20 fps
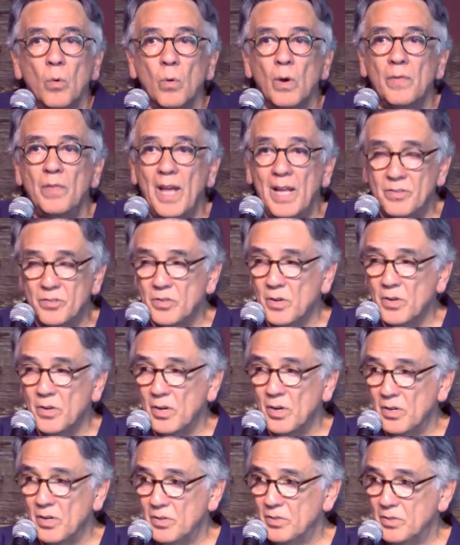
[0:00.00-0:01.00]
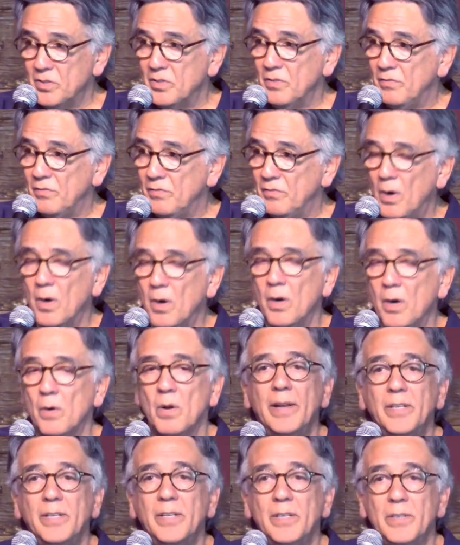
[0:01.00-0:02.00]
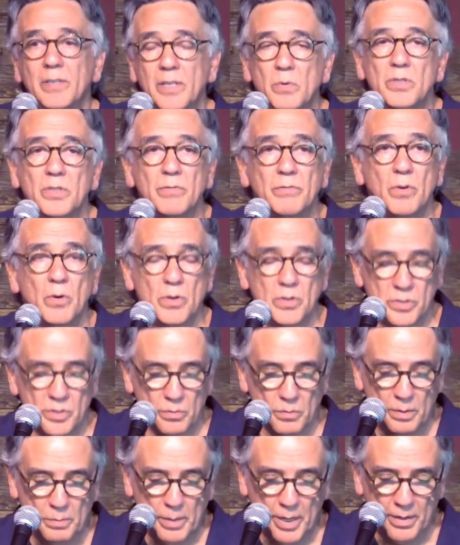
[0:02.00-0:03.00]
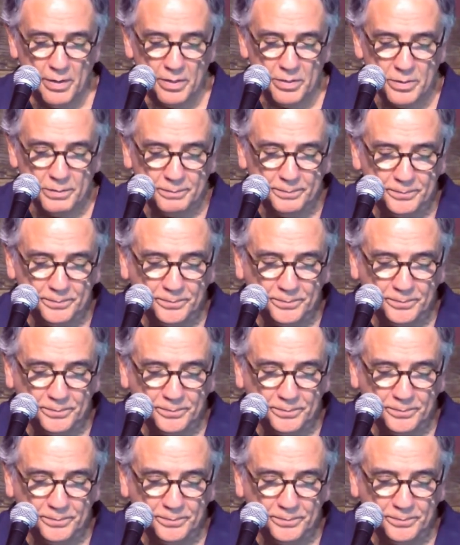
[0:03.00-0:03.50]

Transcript: When that starts to fall apart, how do you deal with divorce and remarriage?